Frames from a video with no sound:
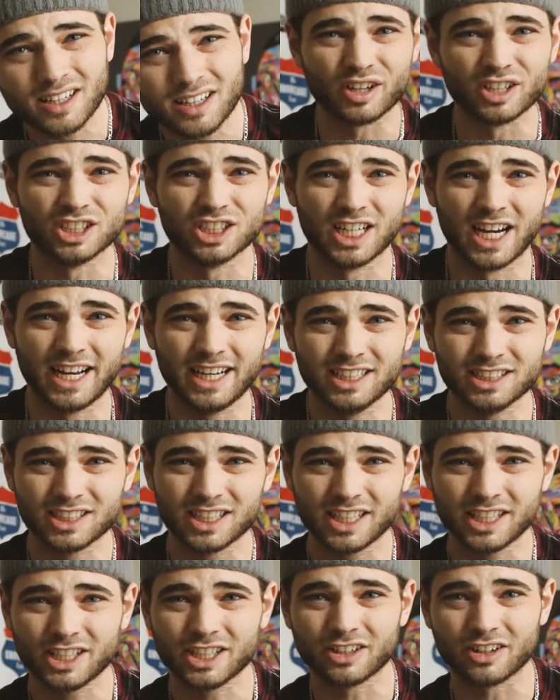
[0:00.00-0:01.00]
for
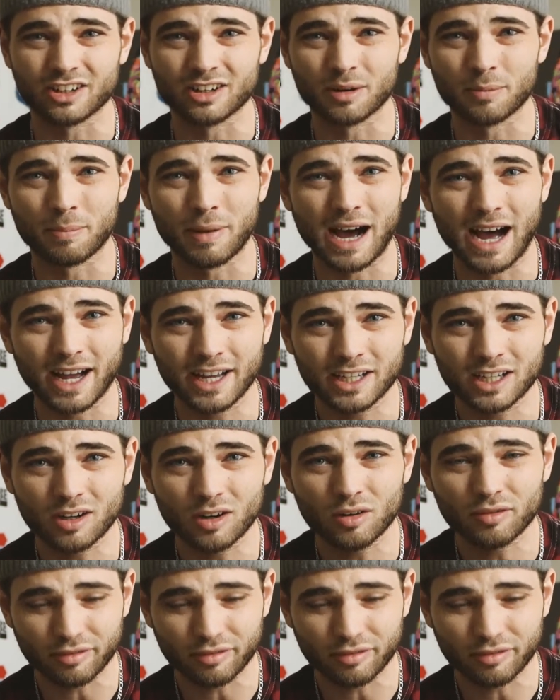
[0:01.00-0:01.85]
changing your bio,